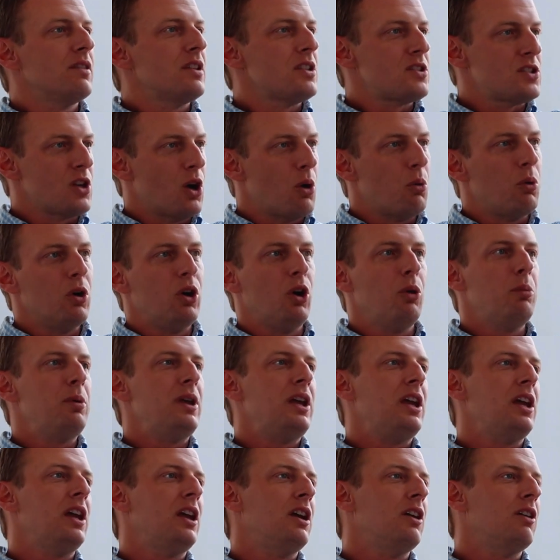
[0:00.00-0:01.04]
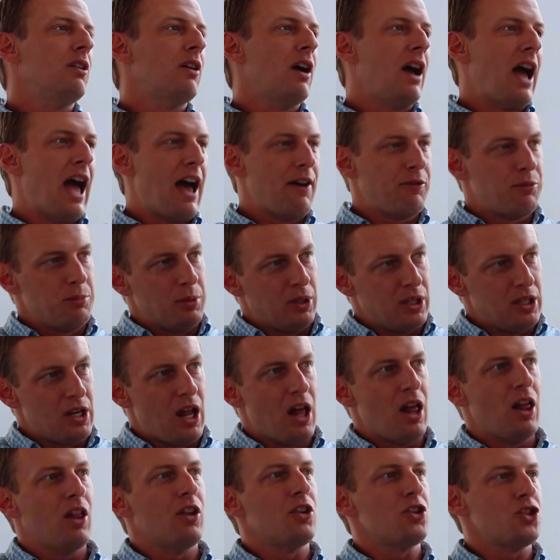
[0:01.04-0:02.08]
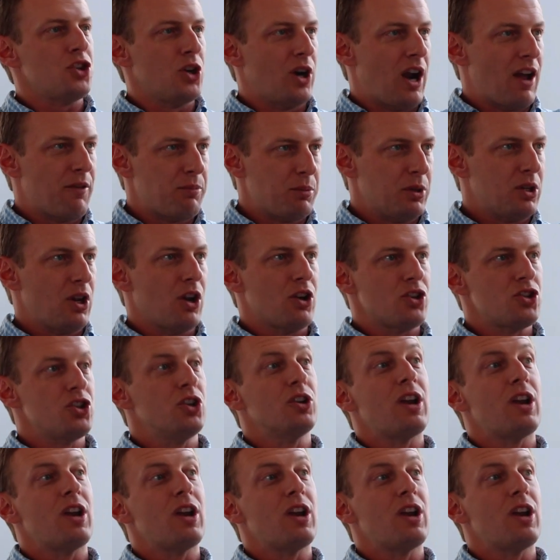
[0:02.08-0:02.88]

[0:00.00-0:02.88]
So we'll be $500,000, you're $500,000.